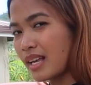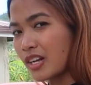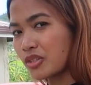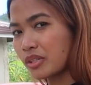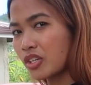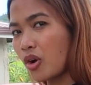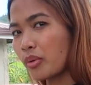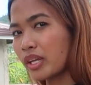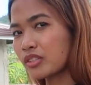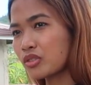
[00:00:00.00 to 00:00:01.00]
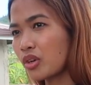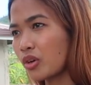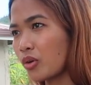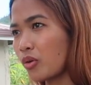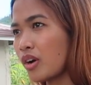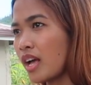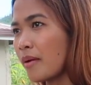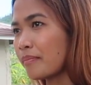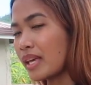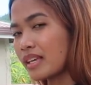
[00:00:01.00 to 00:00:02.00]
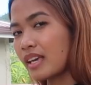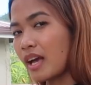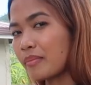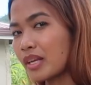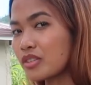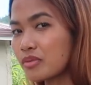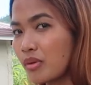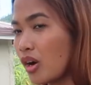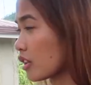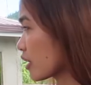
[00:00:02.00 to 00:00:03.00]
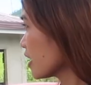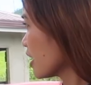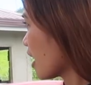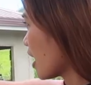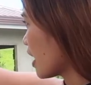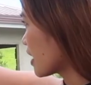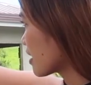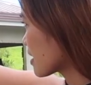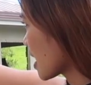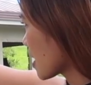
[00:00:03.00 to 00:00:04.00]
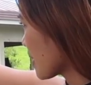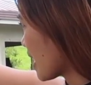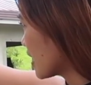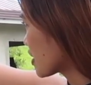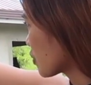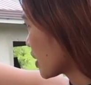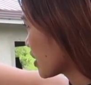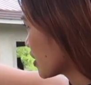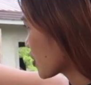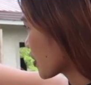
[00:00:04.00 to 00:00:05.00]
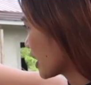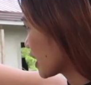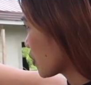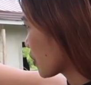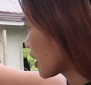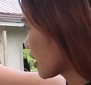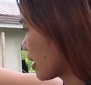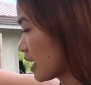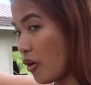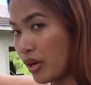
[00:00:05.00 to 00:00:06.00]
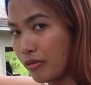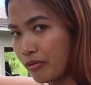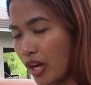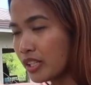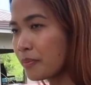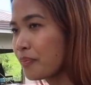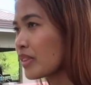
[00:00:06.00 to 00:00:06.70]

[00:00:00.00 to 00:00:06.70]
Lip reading: actually going to make it a bit smaller, the same as what he is currently working right now in front.